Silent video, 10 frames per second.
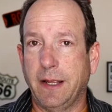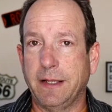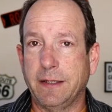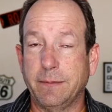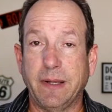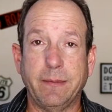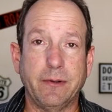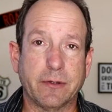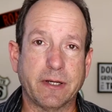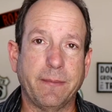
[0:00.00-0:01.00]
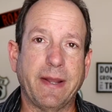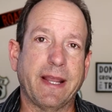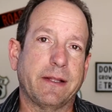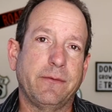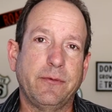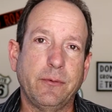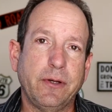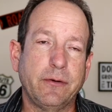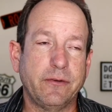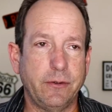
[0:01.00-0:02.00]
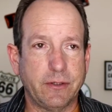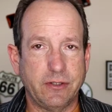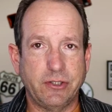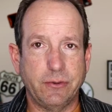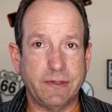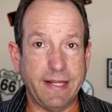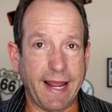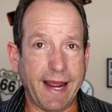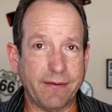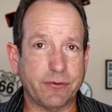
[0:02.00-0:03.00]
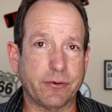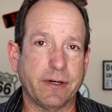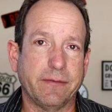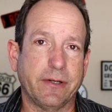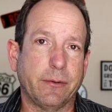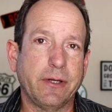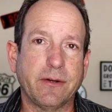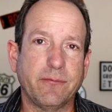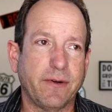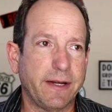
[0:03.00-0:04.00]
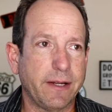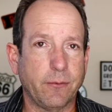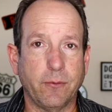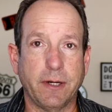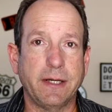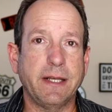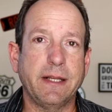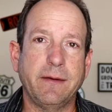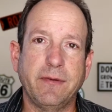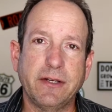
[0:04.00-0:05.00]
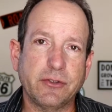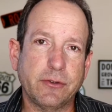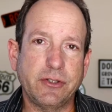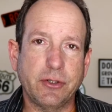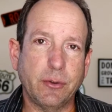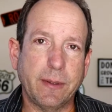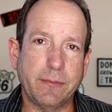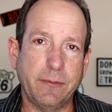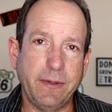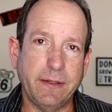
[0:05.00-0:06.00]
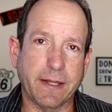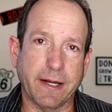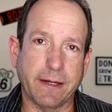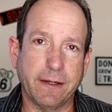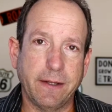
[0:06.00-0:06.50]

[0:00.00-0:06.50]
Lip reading: and then maybe you'll come back in a few years and you can shoot the after of it, or you can find out what it did eventually show up to be like.